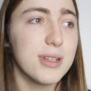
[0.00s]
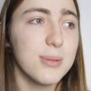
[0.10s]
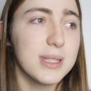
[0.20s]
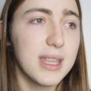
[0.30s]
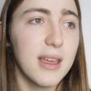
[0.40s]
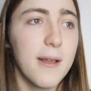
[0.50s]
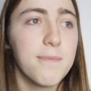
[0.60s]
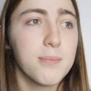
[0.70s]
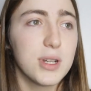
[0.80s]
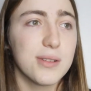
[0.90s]
She was the
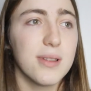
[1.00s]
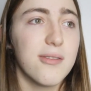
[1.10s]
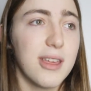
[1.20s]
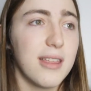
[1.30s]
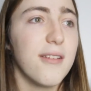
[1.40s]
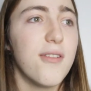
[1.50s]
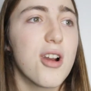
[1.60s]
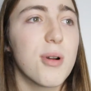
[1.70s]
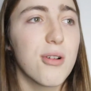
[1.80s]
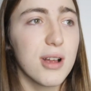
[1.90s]
person who lived like in the
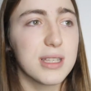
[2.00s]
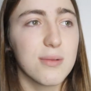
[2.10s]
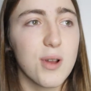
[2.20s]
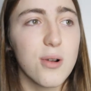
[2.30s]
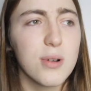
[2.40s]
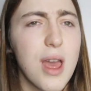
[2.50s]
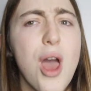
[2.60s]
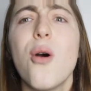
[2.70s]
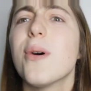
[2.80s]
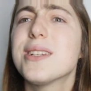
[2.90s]
farm across the road,
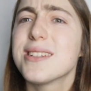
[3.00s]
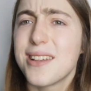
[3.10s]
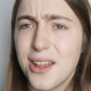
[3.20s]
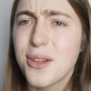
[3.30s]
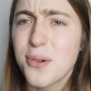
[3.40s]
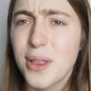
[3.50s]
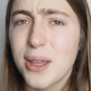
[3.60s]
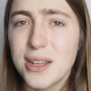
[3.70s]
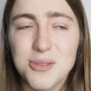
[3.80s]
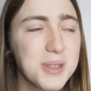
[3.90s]
which is another
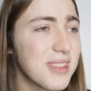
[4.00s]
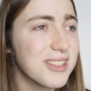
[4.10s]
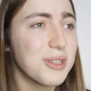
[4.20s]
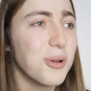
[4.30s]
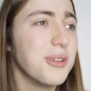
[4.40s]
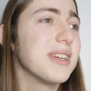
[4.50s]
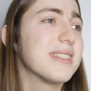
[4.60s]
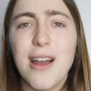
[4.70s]
really interesting thing she told us.